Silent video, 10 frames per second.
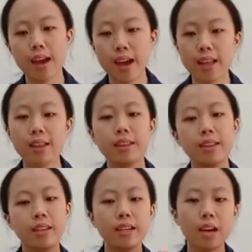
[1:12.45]

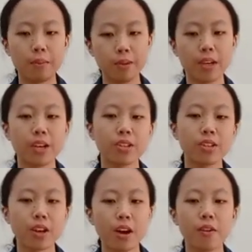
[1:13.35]
and the
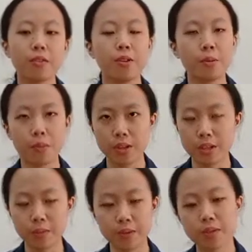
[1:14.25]
applications of
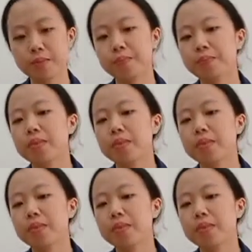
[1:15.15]
principles.